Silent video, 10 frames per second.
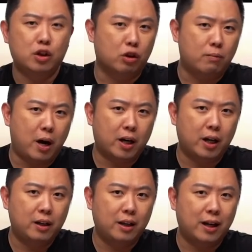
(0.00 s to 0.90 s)
digital
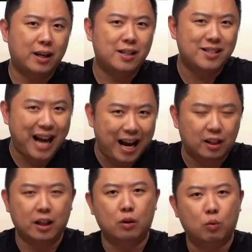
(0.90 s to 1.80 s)
marketing and
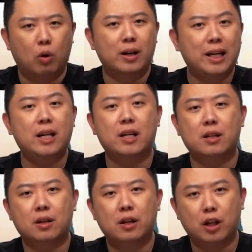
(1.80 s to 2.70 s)
exactly what
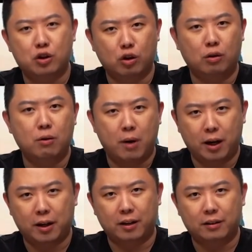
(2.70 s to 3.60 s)
is digital
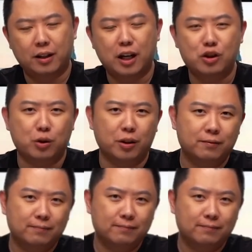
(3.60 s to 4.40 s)
marketing. Enjoy.